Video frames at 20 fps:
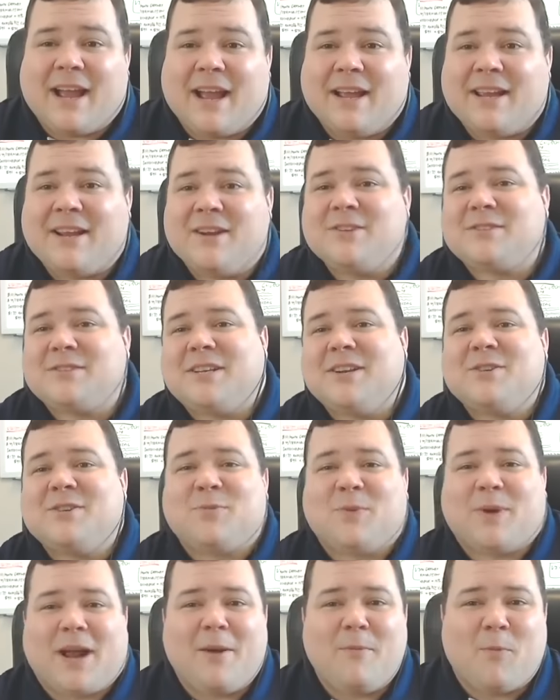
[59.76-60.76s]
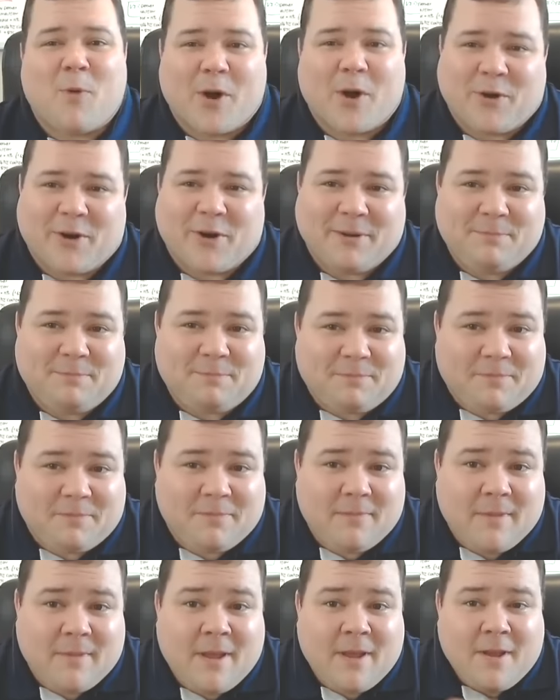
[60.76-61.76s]
here's here's what I'm wondering.
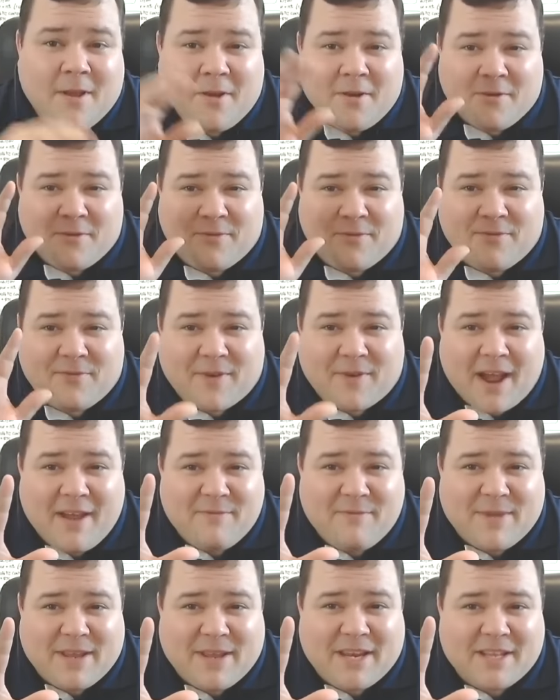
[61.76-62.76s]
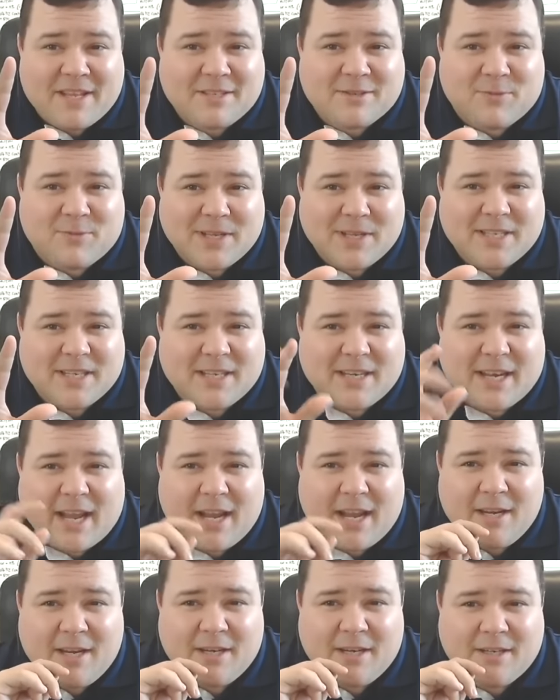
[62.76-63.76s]
Uh oh. Five minutes once a
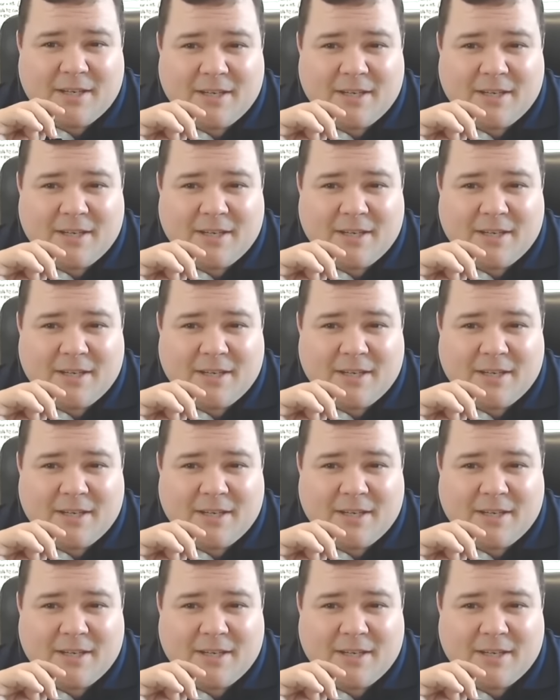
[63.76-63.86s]
day.